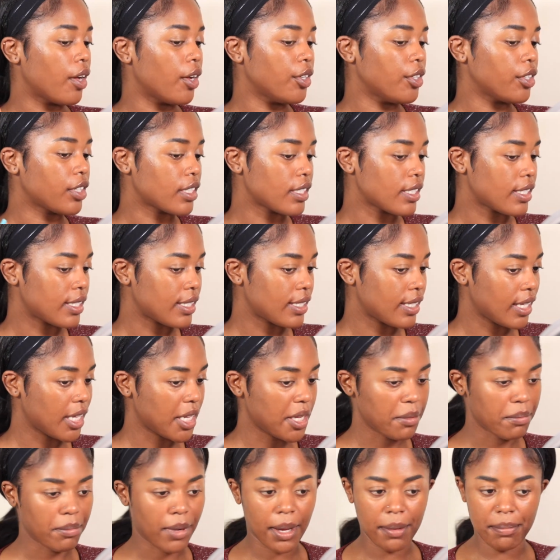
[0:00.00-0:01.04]
you can
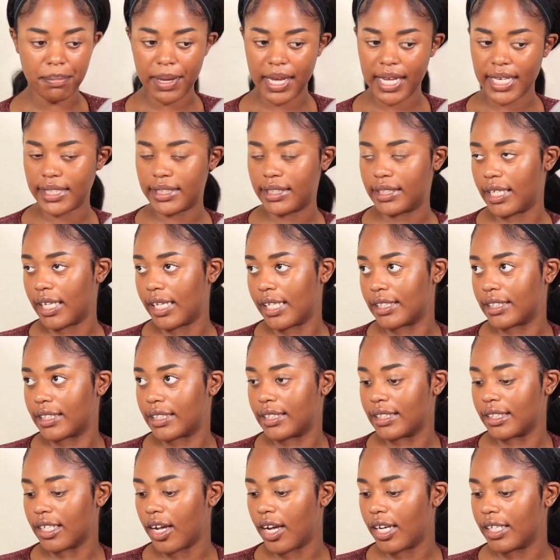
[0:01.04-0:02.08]
see my base is
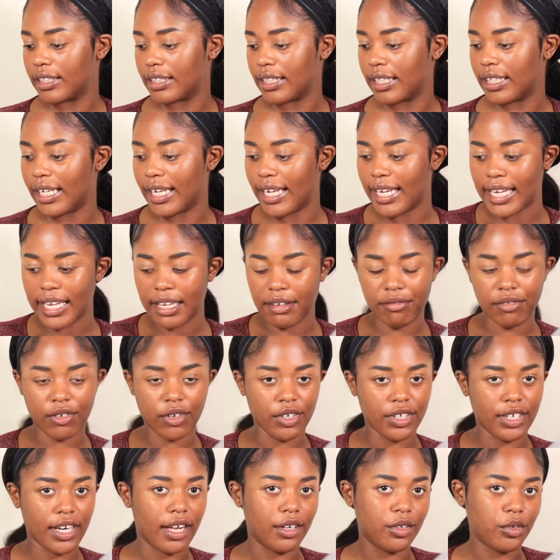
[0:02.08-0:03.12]
nice and
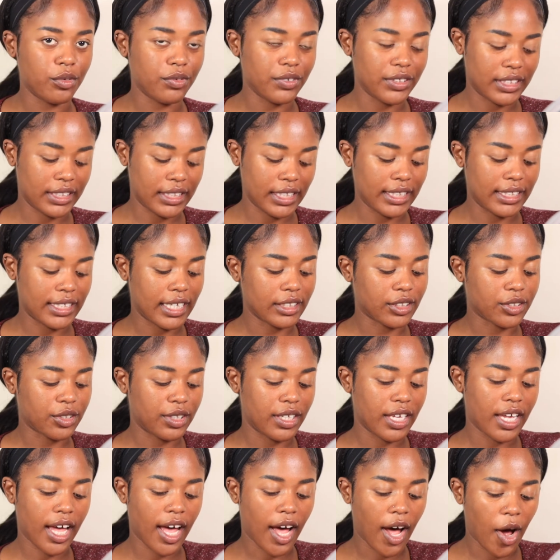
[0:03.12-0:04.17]
even, and obviously that's
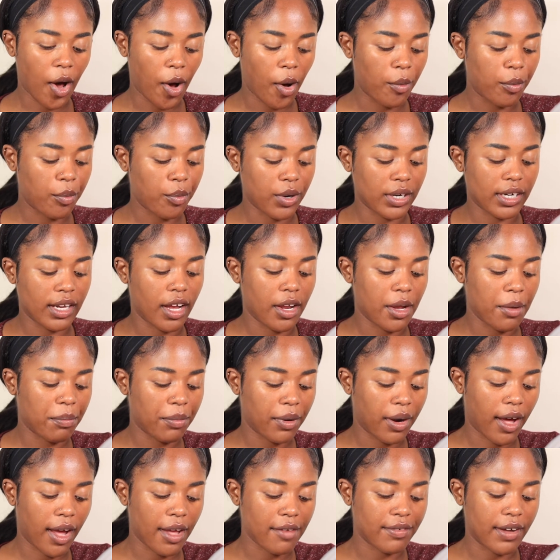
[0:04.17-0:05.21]
gonna help when I
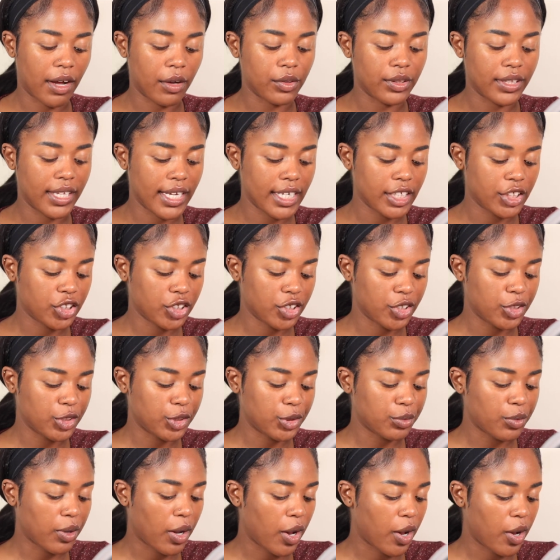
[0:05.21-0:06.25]
apply foundation
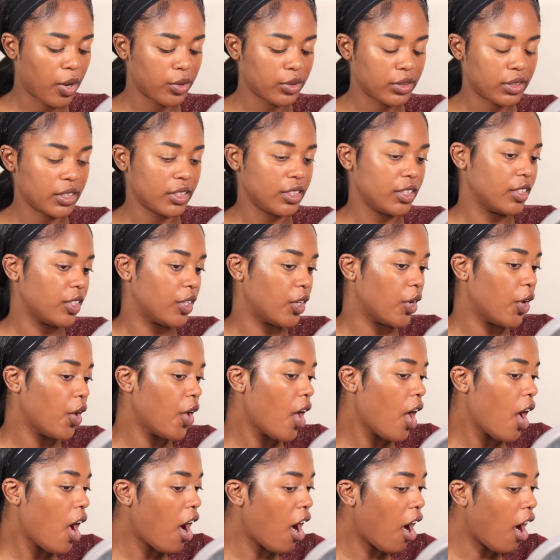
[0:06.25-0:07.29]
as well to, you know,
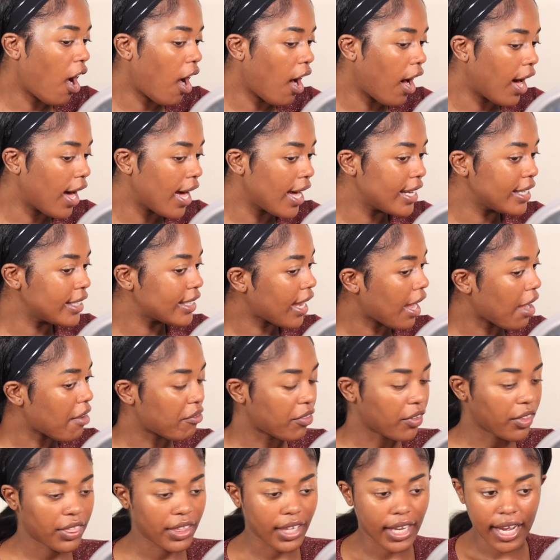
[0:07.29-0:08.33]
hide
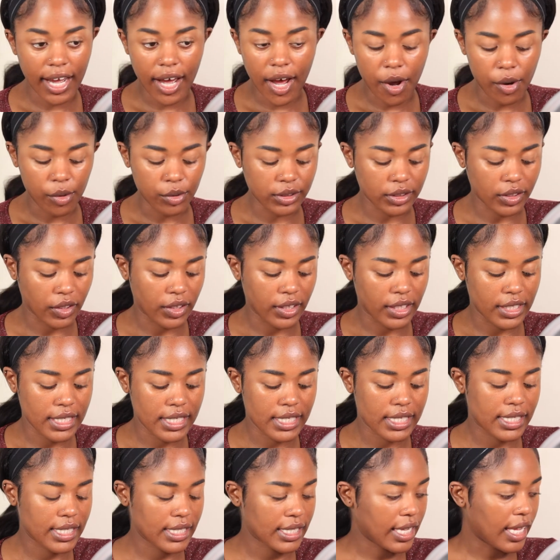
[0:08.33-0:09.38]
everything else on the
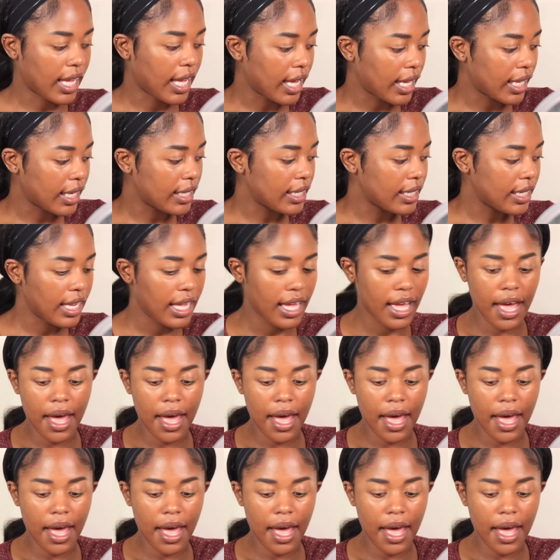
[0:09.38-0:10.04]
skin.